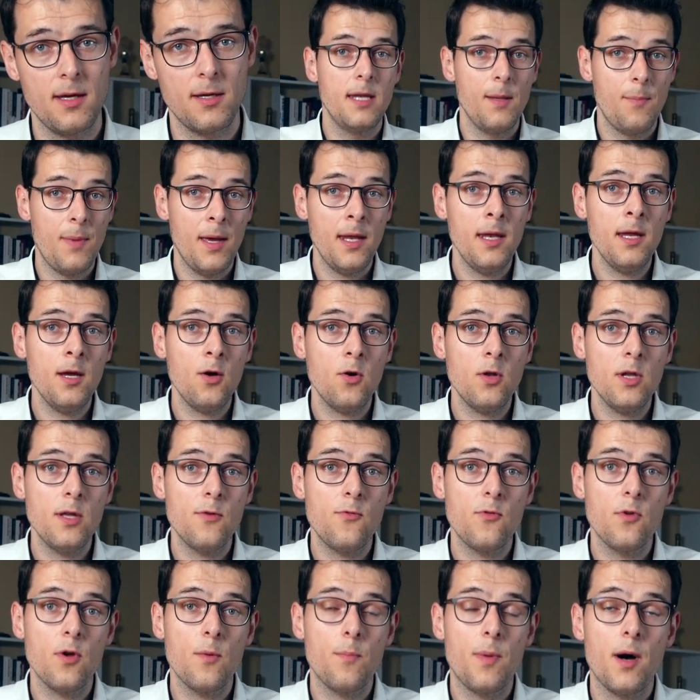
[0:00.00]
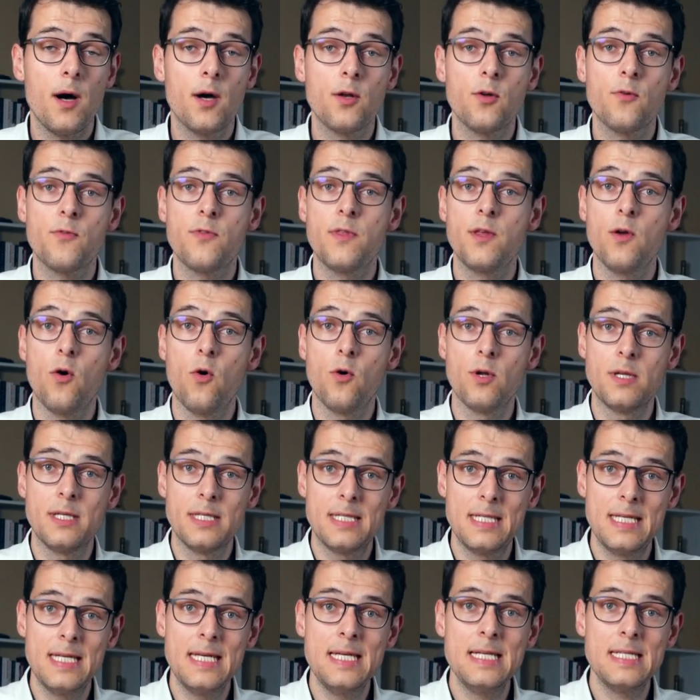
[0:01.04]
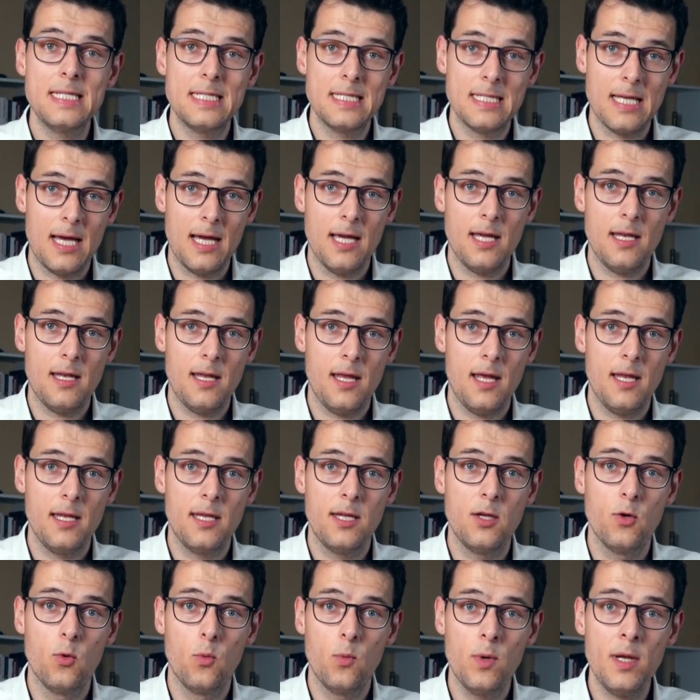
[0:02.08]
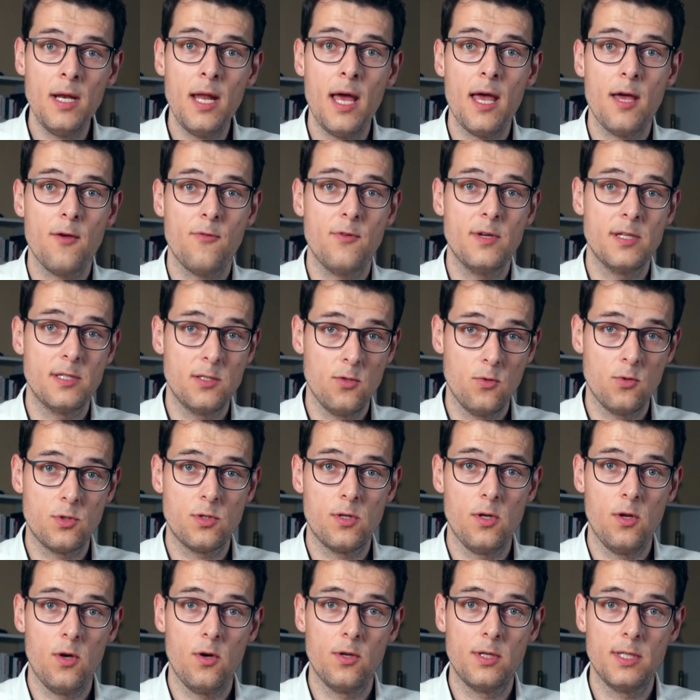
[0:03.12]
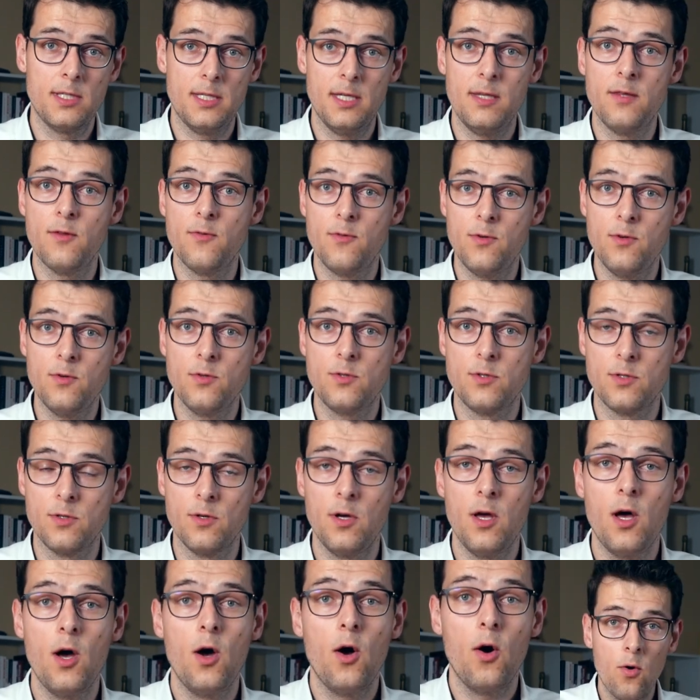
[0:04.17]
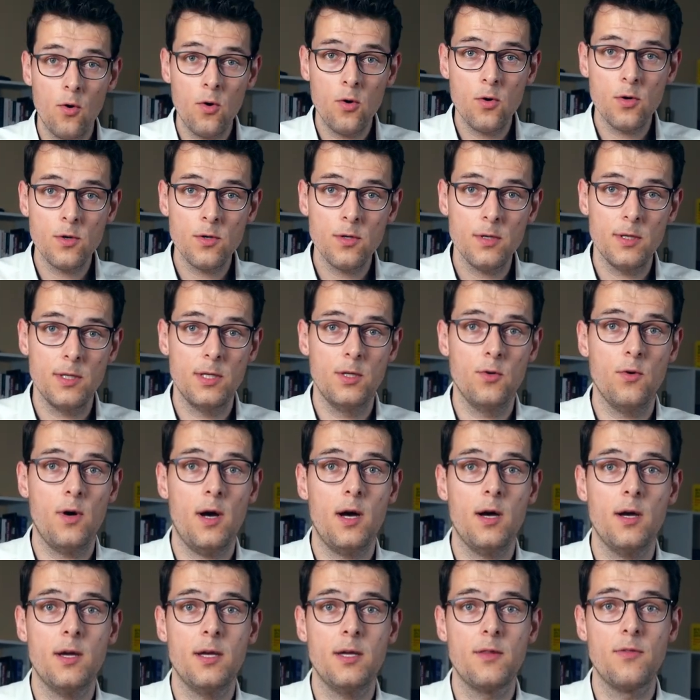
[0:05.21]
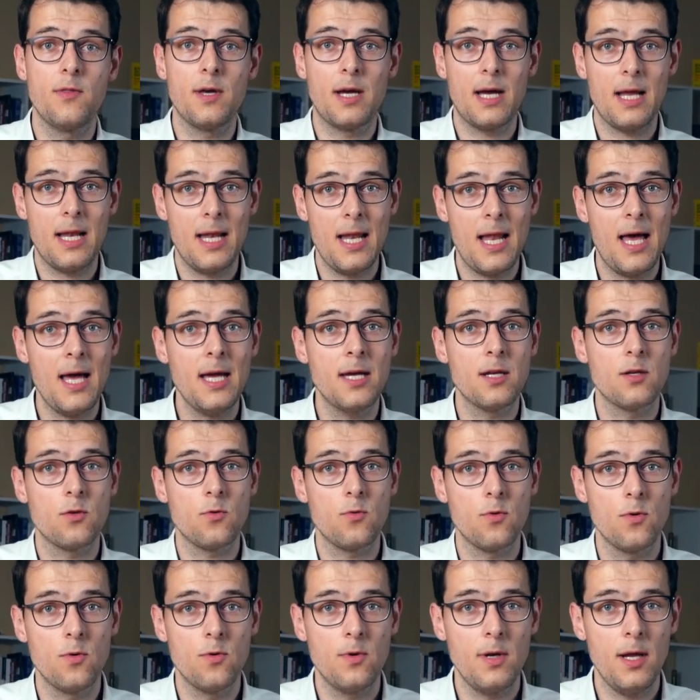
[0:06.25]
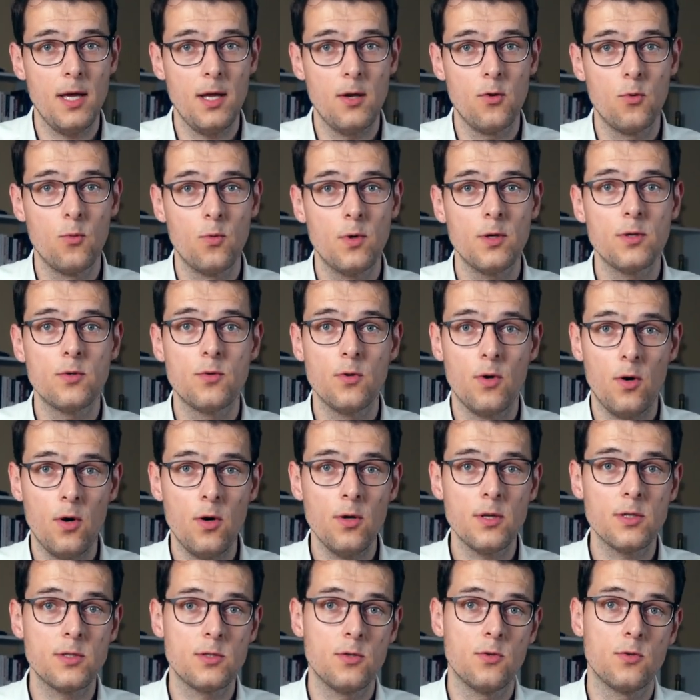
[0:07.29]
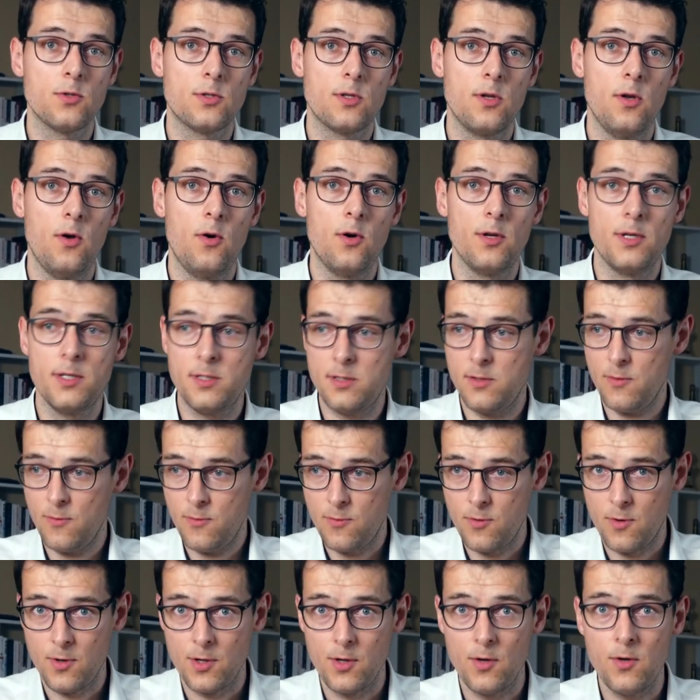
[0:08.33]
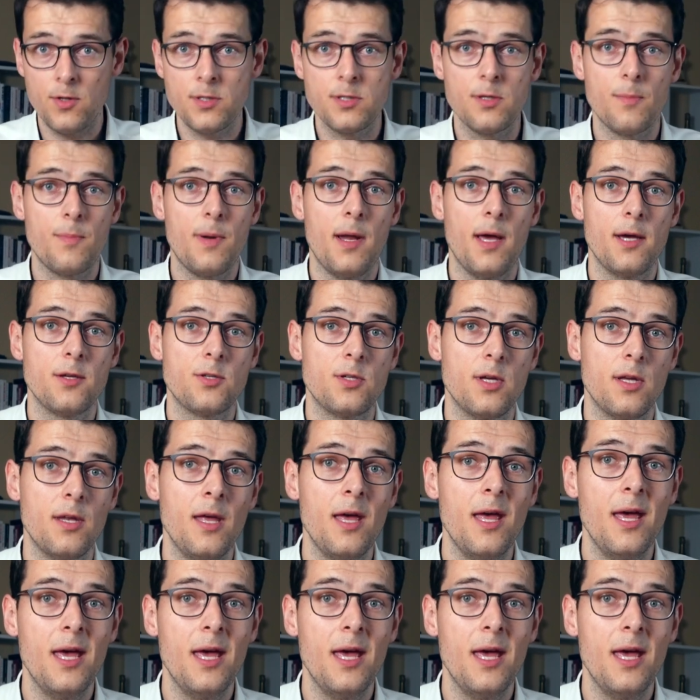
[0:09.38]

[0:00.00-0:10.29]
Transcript: Depending on if you're part of the auditee side and you will have a social audit in the future, or you are in the client role and want to order social audits for your supply chain,